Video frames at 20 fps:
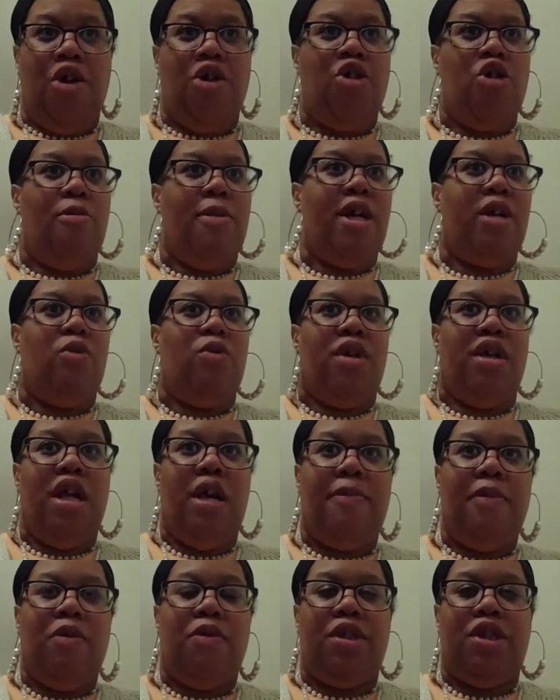No matter what
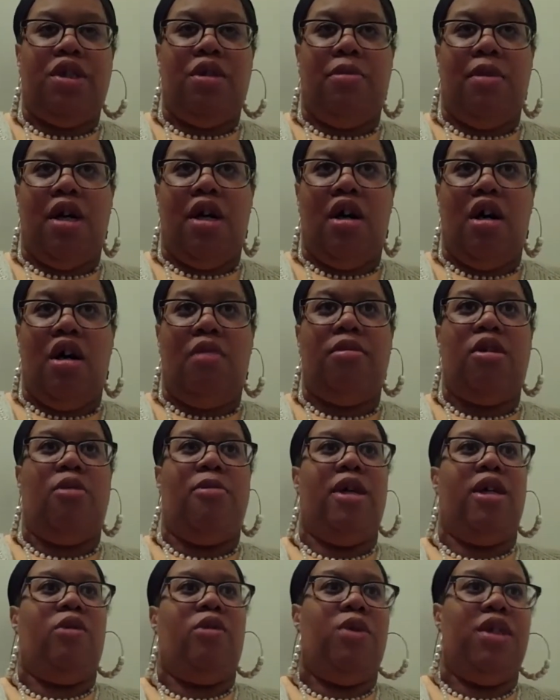happened with your mom, no
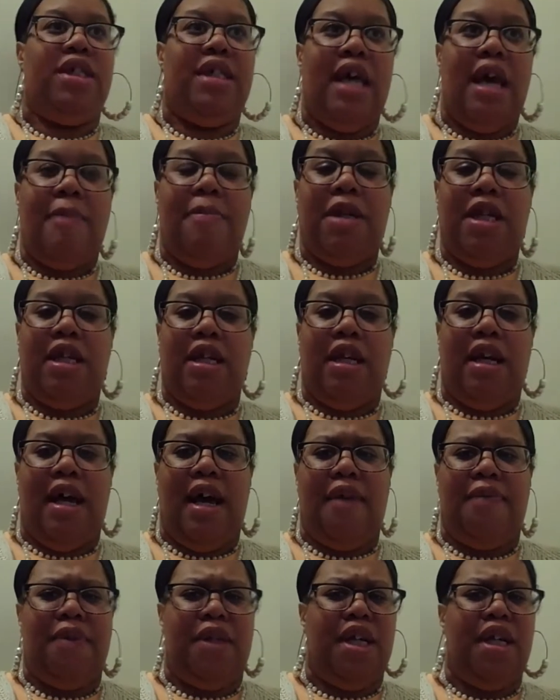matter what's happening in
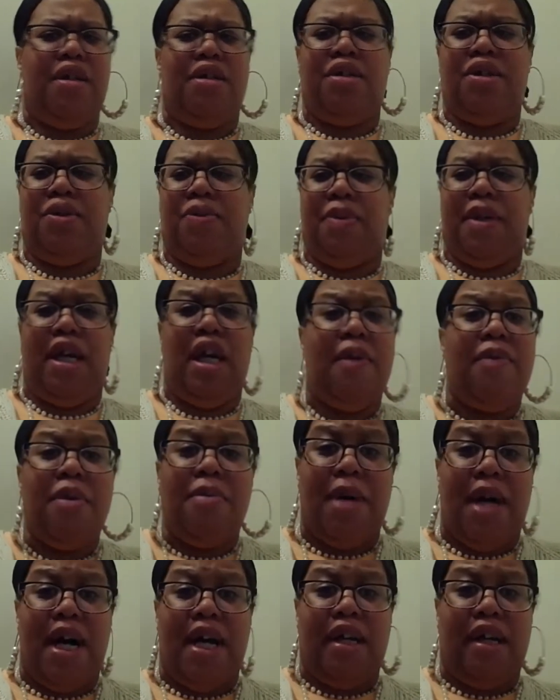life, and that goes for
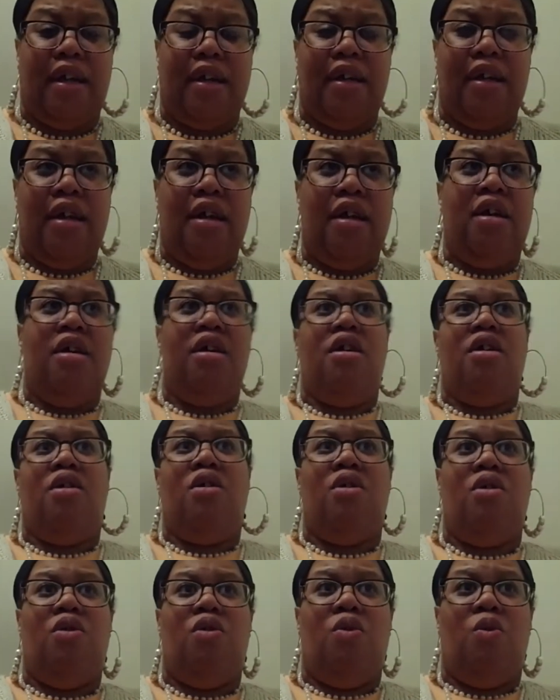everybody,
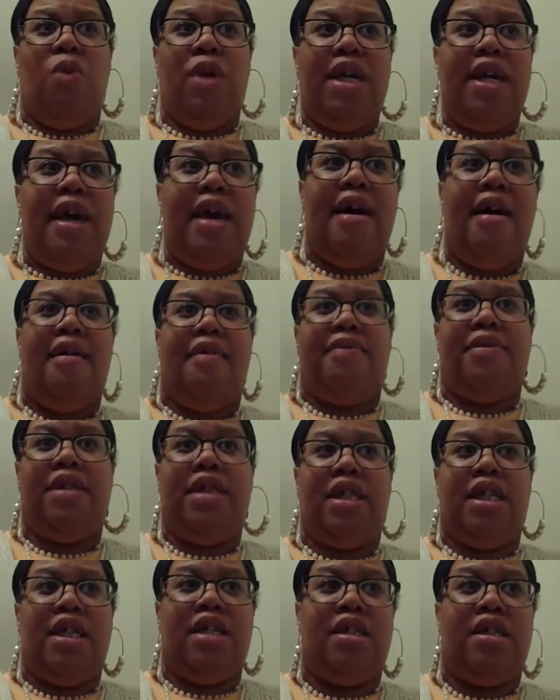we have to
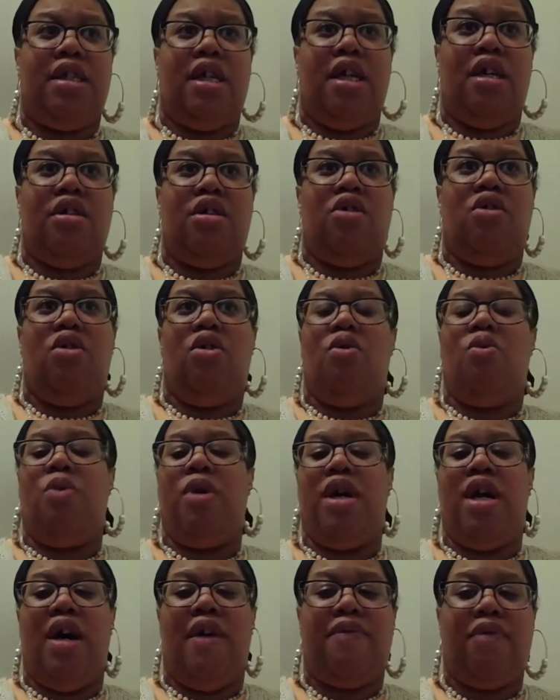get it together. We
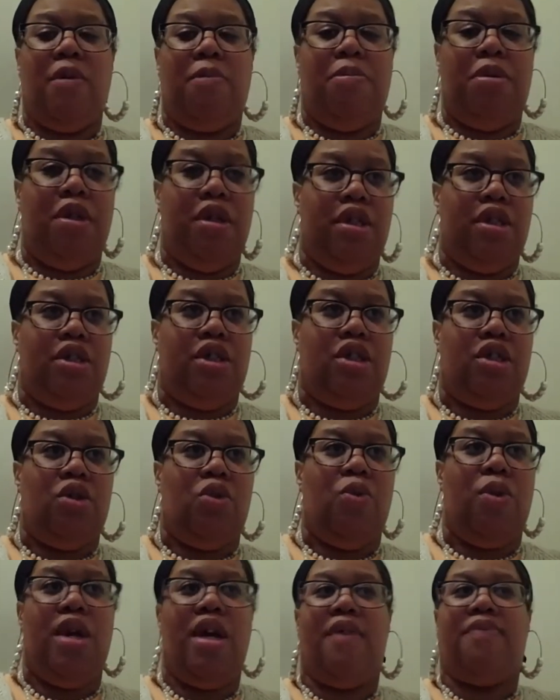have to push.
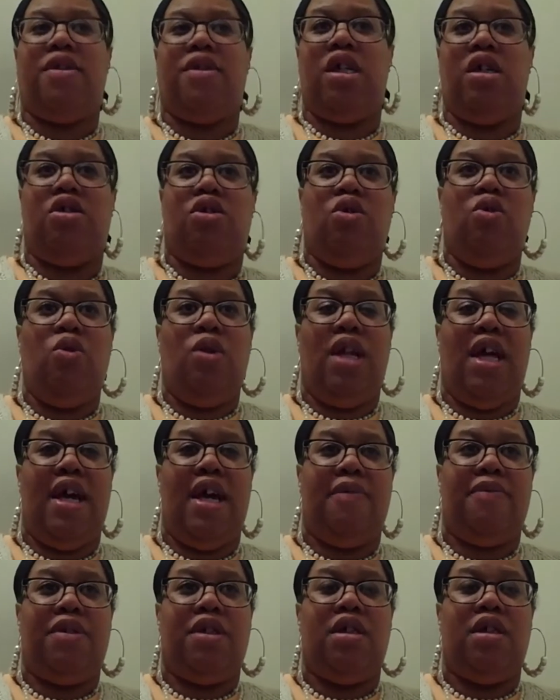We have to get through
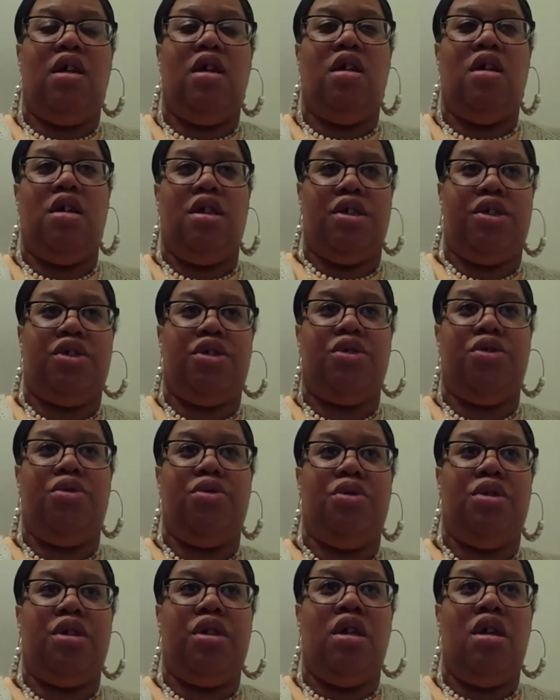life's
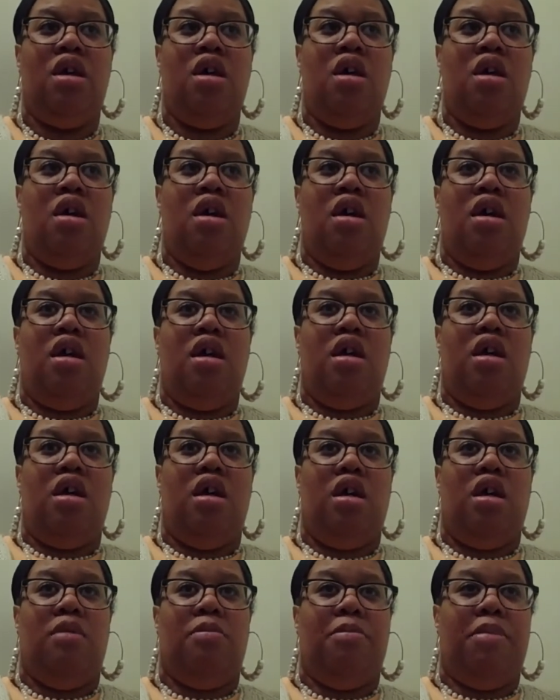hustles
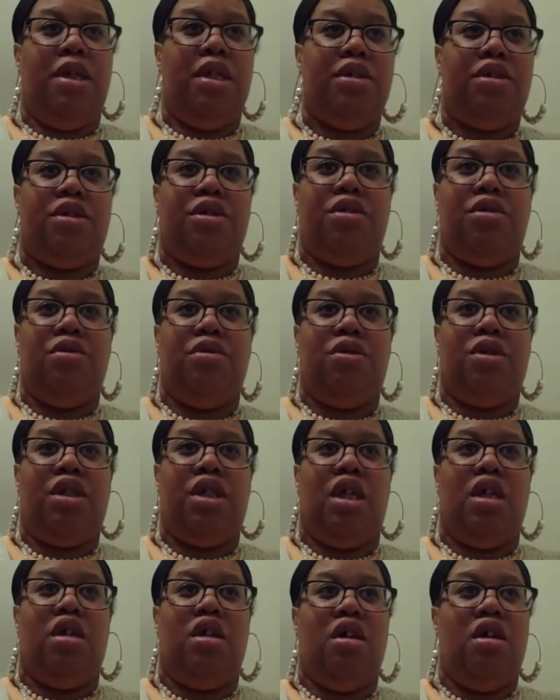and
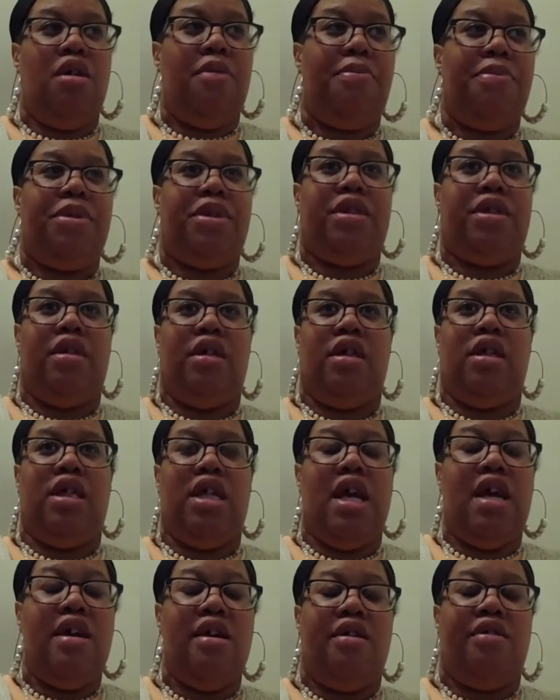bustles and ups and
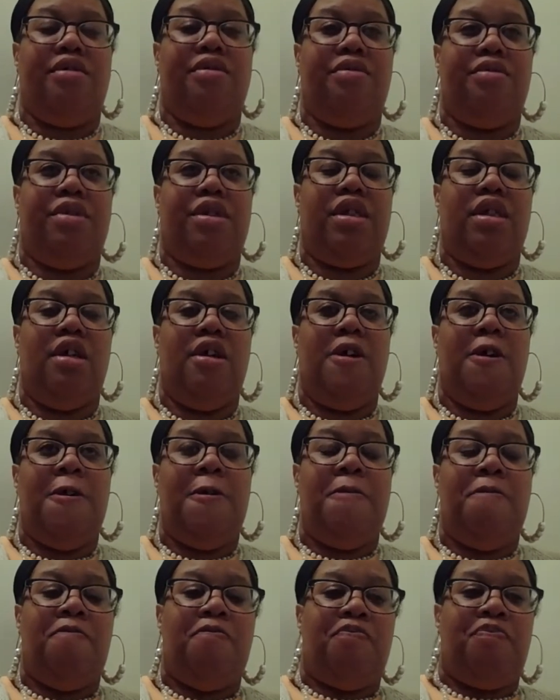downs.
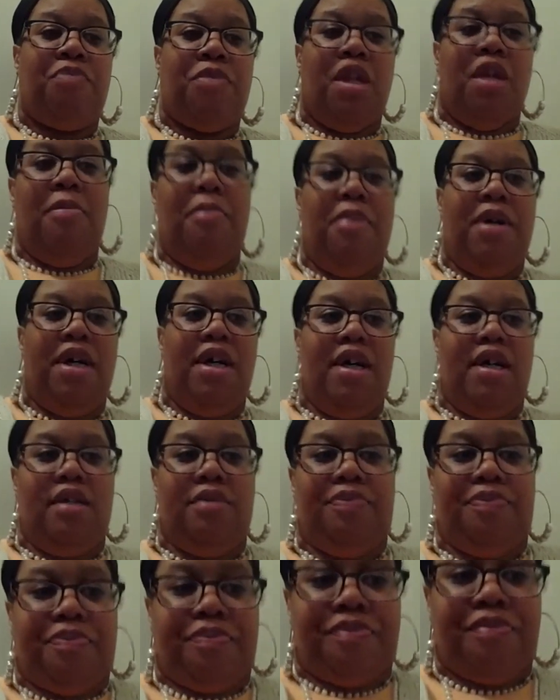
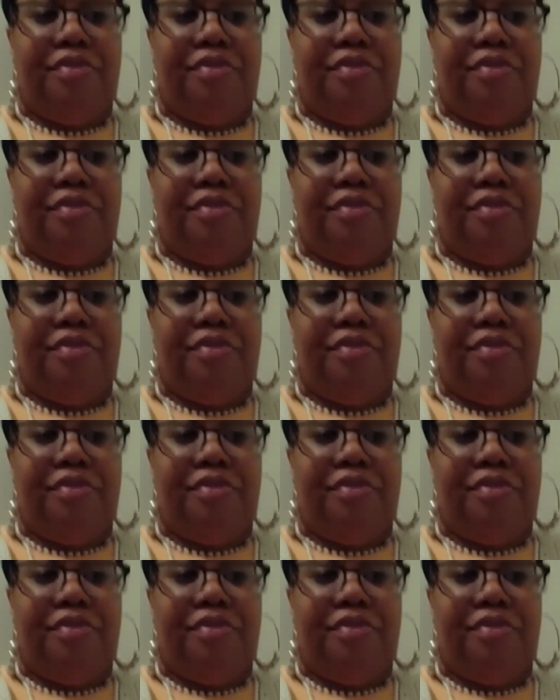But